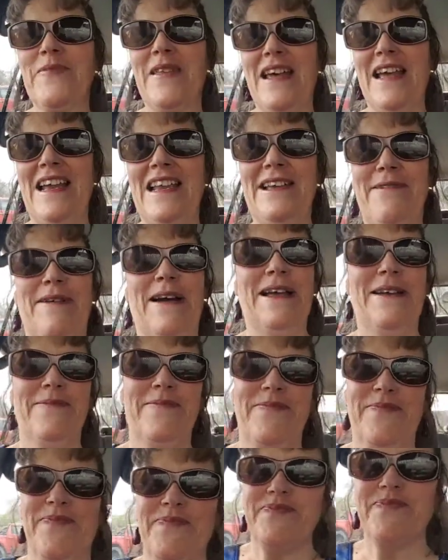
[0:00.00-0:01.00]
Anyway,
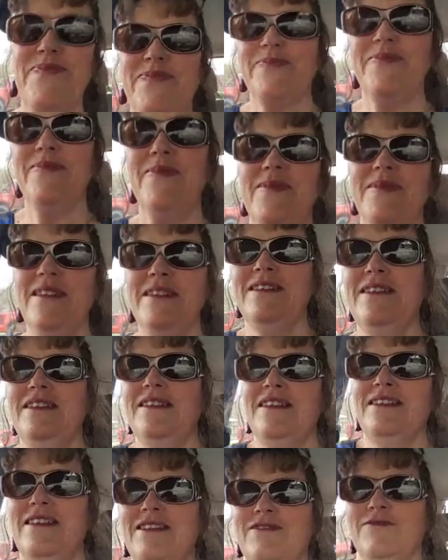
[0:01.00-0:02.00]

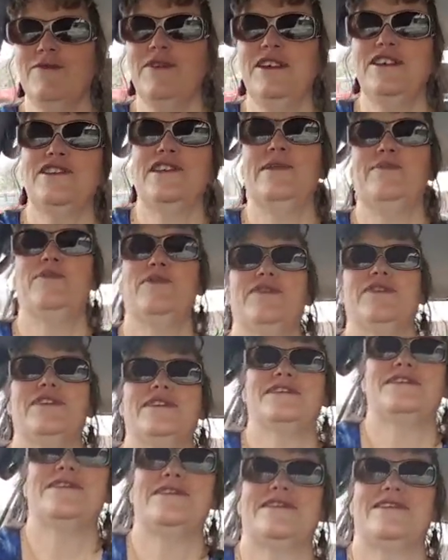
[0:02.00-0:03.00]
where should I put
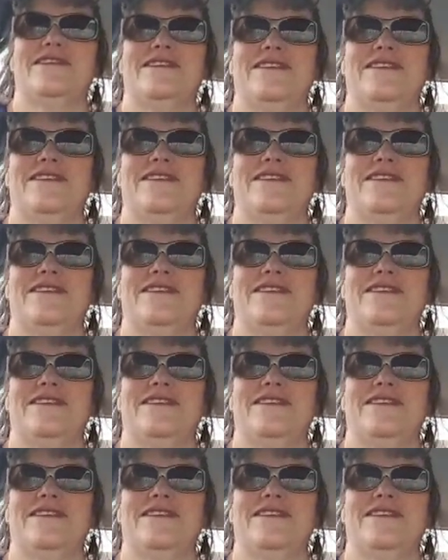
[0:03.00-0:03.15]
this?